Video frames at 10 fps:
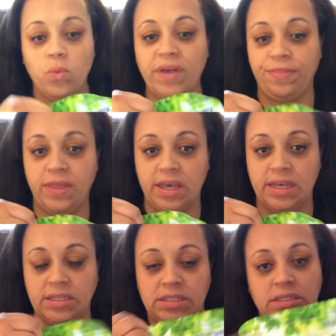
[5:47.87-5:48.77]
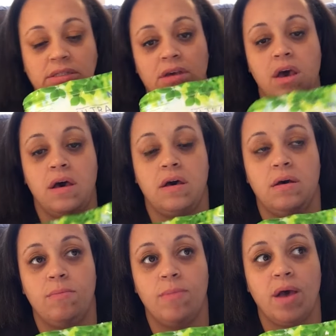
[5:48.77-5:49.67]
with this,
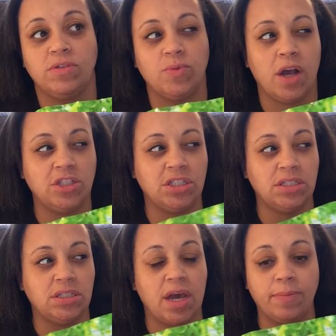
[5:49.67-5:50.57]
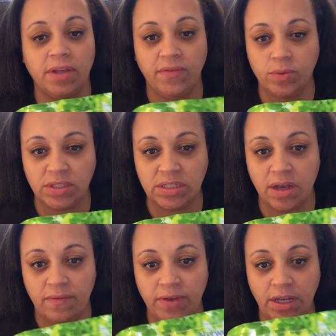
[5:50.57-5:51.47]
I was watching, I believe it was
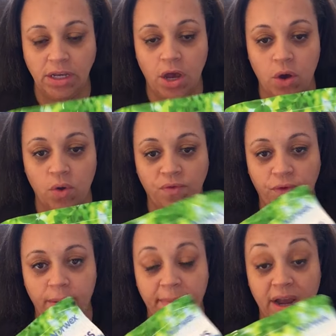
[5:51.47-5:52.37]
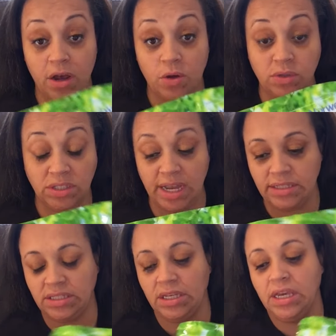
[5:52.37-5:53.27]
a video from my host
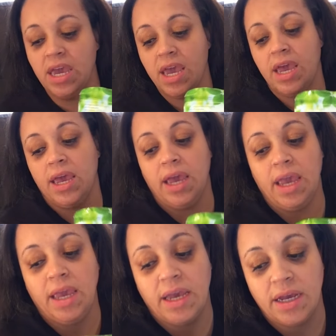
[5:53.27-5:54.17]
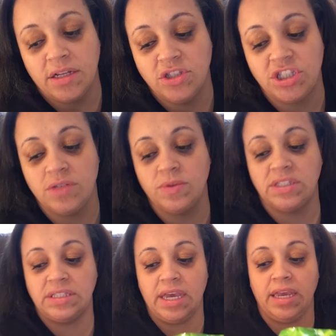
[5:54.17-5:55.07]
Stacy, and she
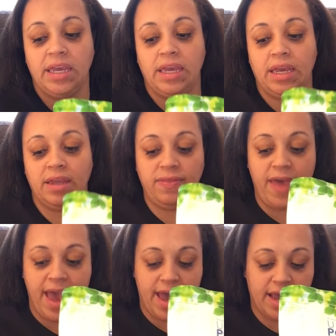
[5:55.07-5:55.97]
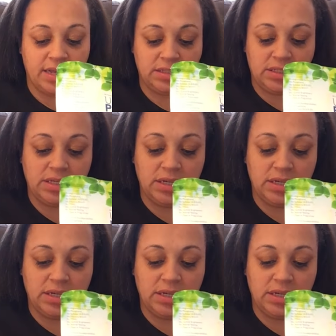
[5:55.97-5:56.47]
was saying that